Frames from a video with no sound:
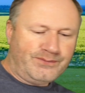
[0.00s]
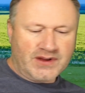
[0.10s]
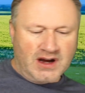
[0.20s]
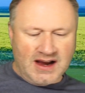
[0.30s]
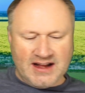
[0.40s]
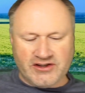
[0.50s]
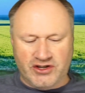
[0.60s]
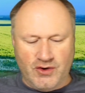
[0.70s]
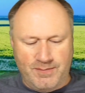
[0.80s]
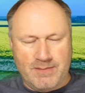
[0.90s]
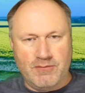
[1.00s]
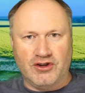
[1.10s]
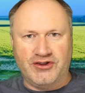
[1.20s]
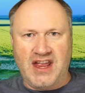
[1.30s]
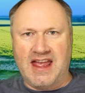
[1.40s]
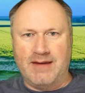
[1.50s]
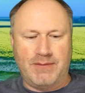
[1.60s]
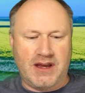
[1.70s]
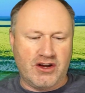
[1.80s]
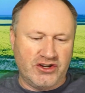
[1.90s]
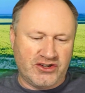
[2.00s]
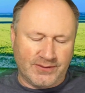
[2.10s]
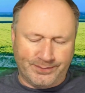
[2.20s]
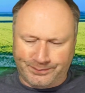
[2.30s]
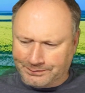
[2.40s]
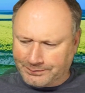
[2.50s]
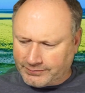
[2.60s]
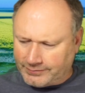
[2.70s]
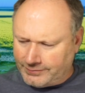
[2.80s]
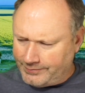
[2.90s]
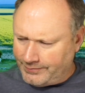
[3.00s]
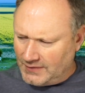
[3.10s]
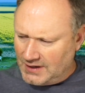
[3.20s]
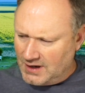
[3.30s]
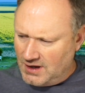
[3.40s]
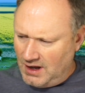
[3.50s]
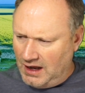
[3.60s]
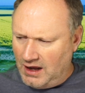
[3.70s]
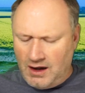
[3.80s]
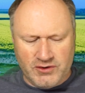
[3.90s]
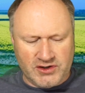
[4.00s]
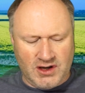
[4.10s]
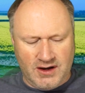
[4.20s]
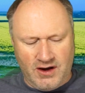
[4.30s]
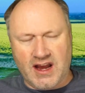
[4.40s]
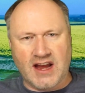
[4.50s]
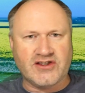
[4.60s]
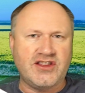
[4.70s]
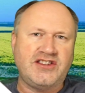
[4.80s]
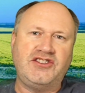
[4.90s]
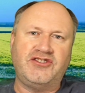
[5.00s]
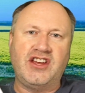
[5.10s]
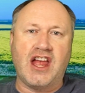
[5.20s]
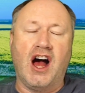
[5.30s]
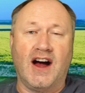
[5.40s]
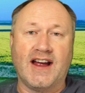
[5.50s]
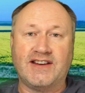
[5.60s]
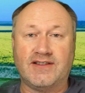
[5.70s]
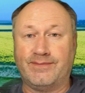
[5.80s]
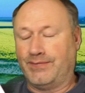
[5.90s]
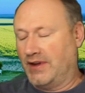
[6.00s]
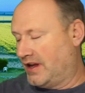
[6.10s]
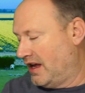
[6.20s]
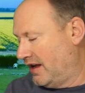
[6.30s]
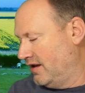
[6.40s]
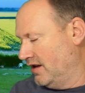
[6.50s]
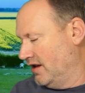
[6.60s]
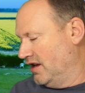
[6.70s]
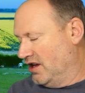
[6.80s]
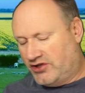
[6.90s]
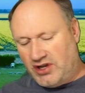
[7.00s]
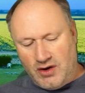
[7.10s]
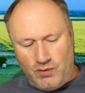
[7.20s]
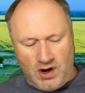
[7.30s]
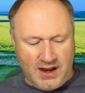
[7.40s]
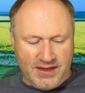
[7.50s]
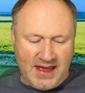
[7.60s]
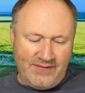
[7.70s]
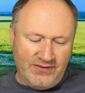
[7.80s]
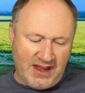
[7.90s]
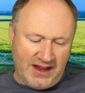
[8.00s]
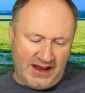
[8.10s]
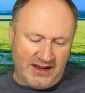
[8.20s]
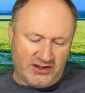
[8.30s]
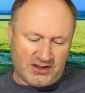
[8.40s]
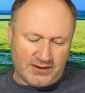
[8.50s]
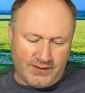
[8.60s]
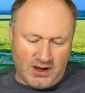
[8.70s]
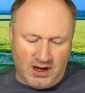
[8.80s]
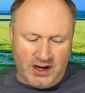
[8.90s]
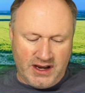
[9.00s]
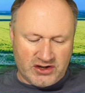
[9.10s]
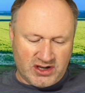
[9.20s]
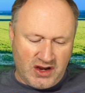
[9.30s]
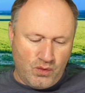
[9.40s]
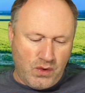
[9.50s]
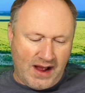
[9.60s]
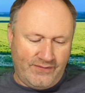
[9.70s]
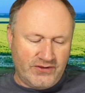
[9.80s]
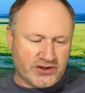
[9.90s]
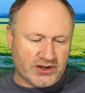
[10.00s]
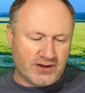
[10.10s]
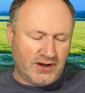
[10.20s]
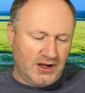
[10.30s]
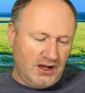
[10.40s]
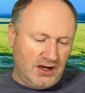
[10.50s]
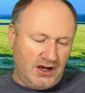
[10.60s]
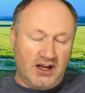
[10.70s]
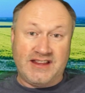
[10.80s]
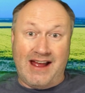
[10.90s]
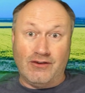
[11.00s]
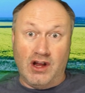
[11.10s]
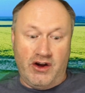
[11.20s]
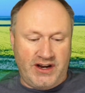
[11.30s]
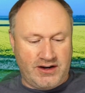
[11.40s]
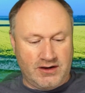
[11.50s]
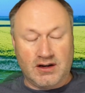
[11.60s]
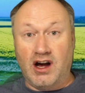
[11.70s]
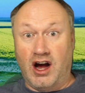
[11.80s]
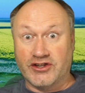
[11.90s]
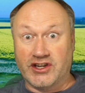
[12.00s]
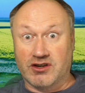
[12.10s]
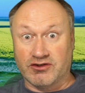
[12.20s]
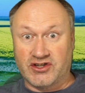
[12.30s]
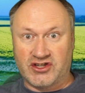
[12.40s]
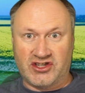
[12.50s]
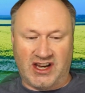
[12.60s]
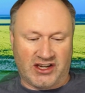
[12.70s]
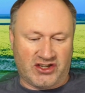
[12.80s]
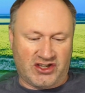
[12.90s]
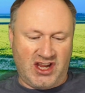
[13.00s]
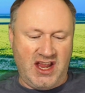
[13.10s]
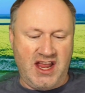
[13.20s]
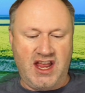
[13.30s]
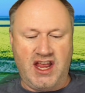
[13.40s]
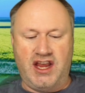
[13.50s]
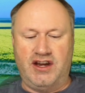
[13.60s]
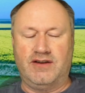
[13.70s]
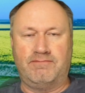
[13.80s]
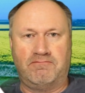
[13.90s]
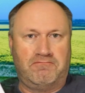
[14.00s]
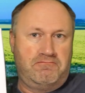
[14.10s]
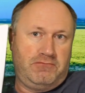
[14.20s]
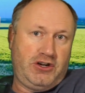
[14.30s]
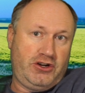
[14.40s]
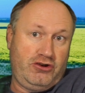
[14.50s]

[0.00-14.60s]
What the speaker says: I had to do a bit more digging because I was like, okay, so this is the guide, okay. So what I then did is I actually went and I downloaded Article 16. Ta-da!